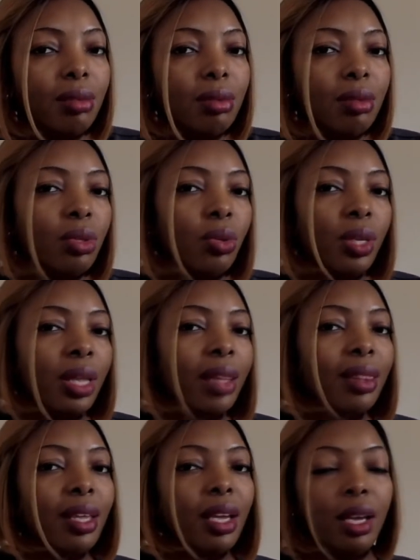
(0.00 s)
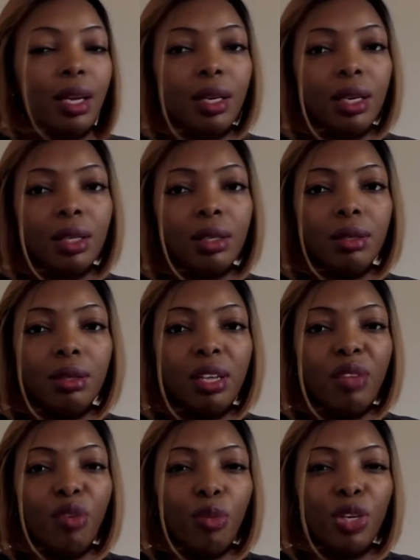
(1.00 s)
doing that thing, and then the
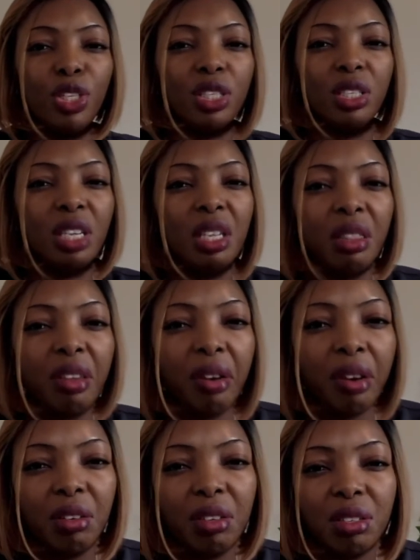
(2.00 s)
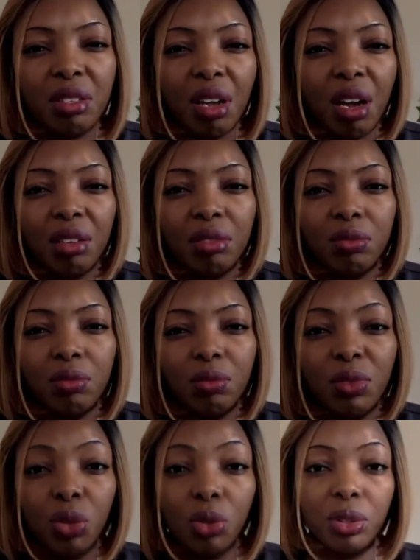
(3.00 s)
information in there is not
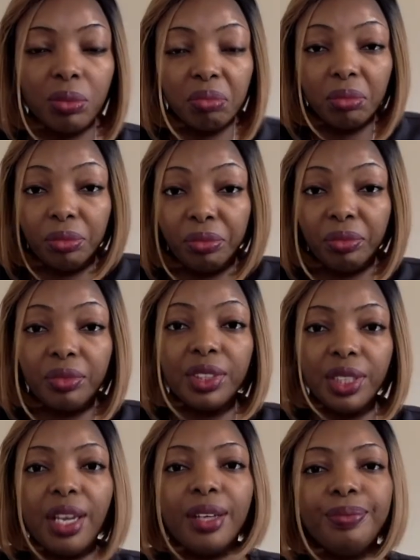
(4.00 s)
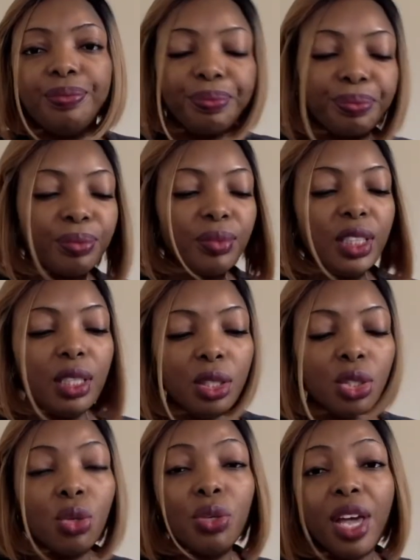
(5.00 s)
good. Yeah.
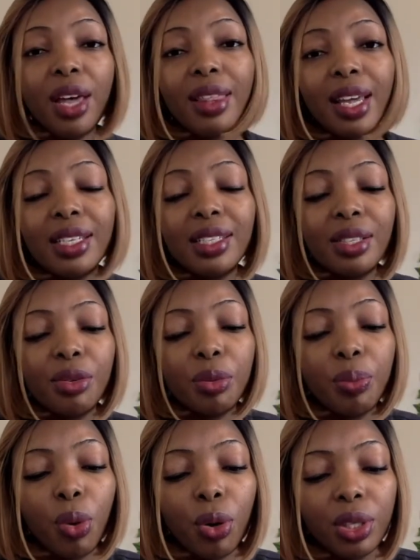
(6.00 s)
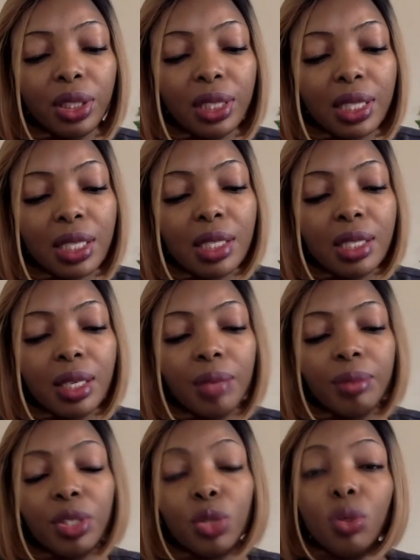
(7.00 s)
So yeah, that is the reporting
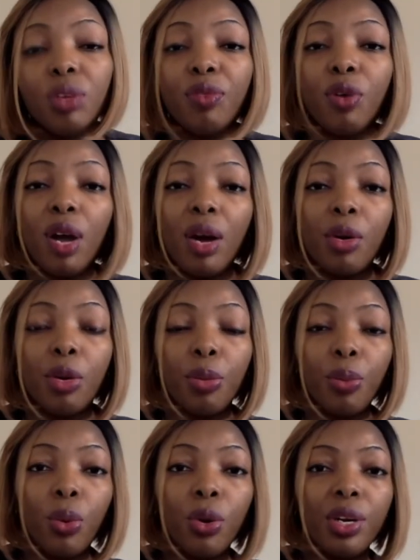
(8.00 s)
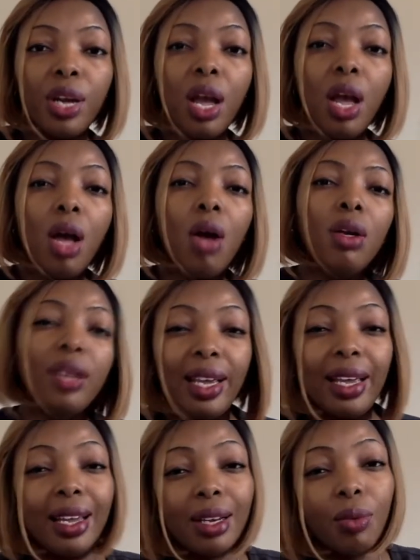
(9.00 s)
system, the 24-hour report. Oh my
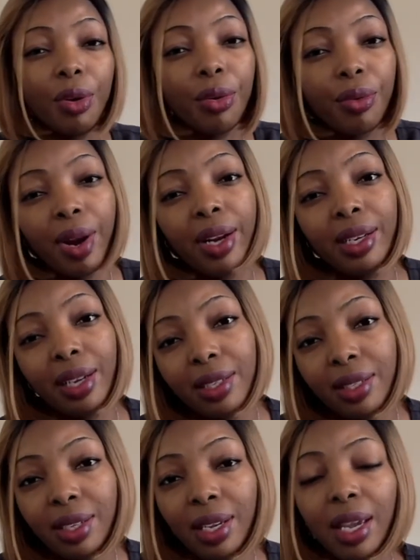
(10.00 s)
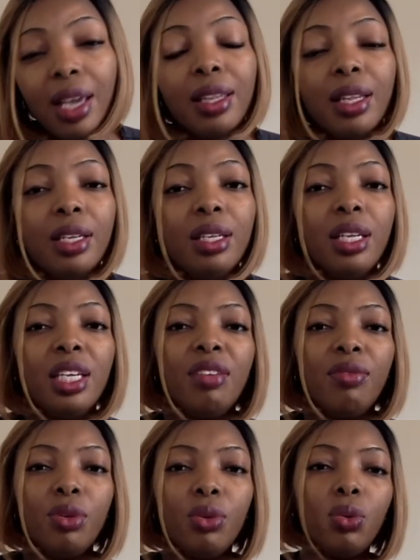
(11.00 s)
Ghana, where you write an essay, and then they
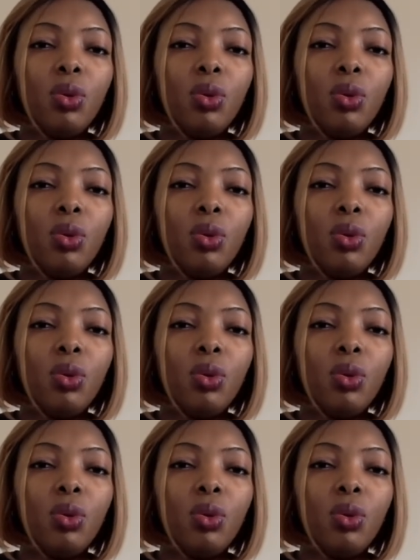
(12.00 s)
give you.